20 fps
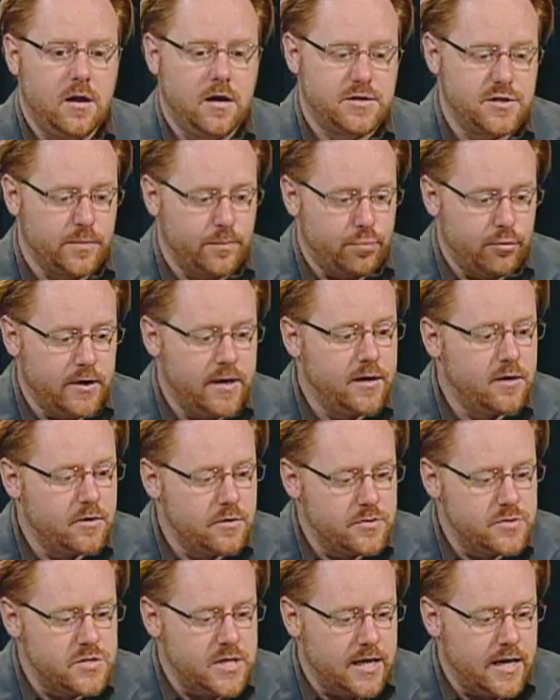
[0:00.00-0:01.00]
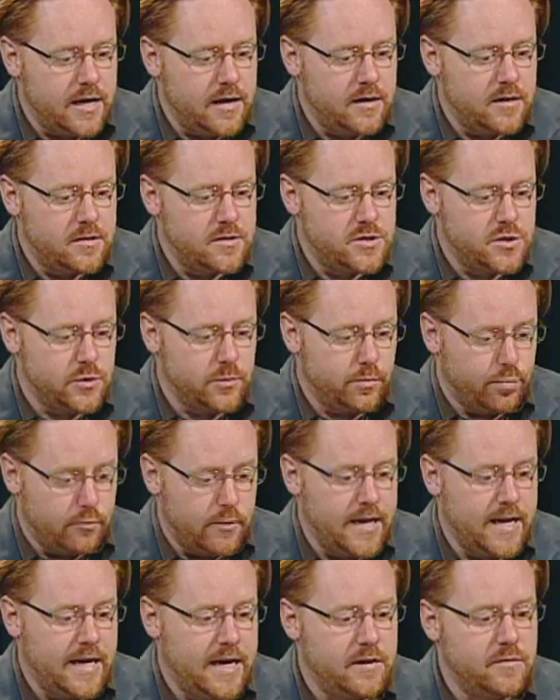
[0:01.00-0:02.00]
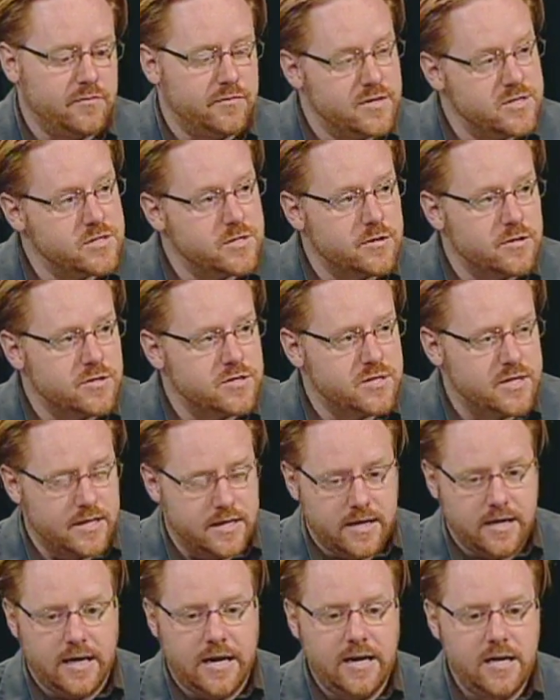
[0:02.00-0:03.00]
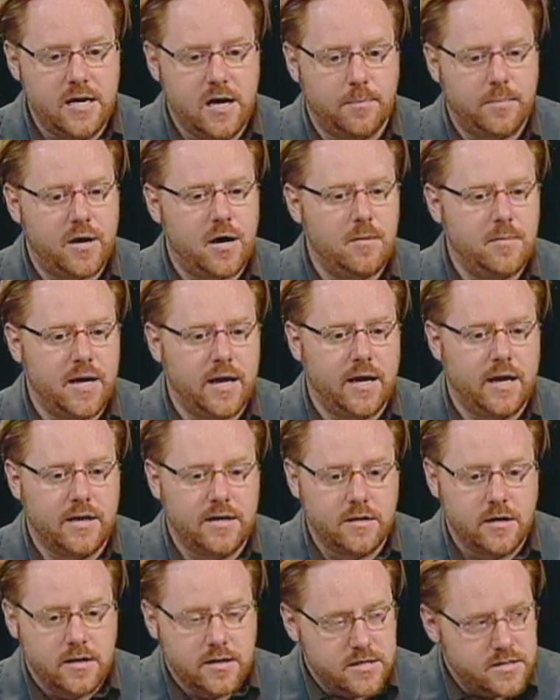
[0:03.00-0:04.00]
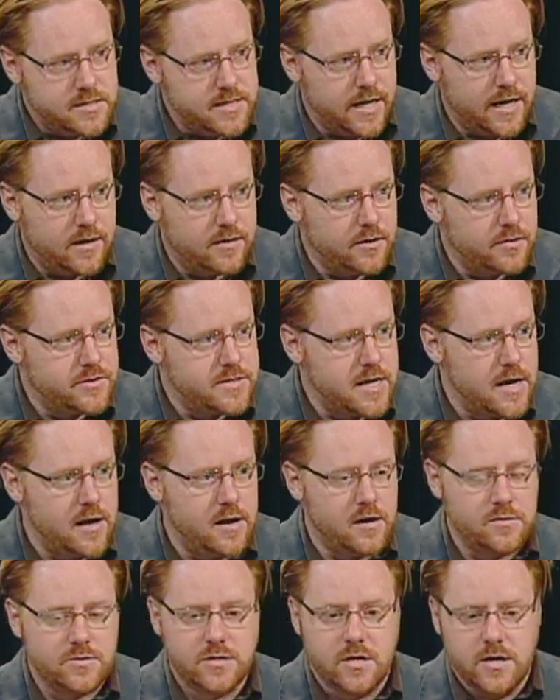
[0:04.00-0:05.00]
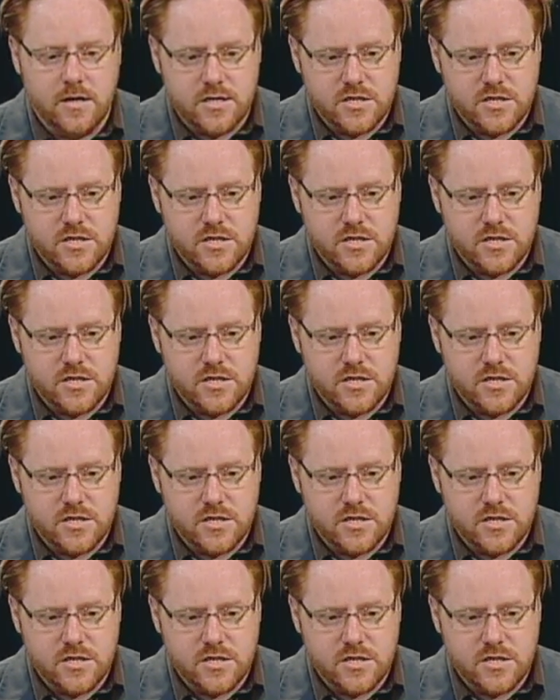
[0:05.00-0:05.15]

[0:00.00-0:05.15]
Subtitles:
to bring those in, to bring in visitors that end up coming in, staying in the hotels,